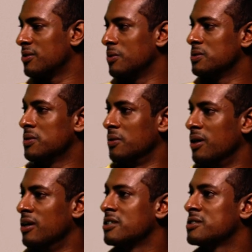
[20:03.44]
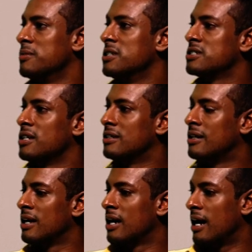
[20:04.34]
that also irks me is that
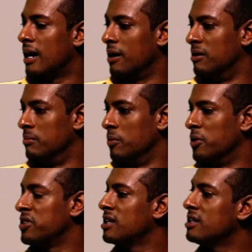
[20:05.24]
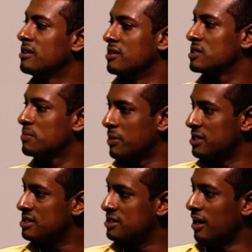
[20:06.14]
within this
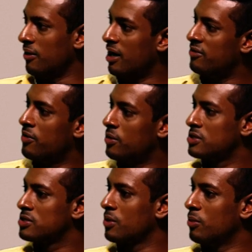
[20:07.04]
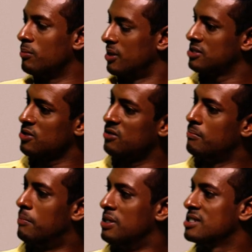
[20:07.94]
space now, I focus so much on
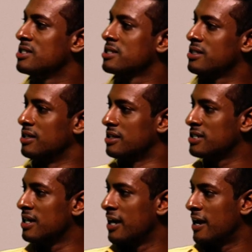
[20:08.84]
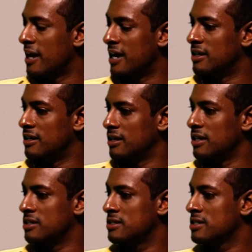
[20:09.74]
business things, and
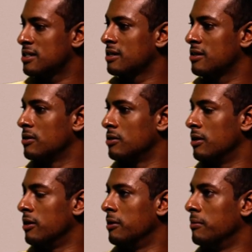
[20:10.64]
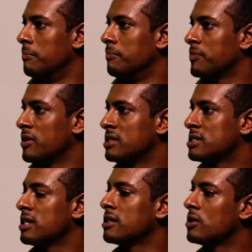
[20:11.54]
it's
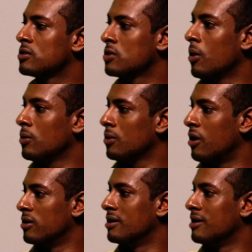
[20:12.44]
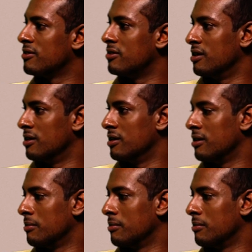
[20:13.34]
taking a toll on the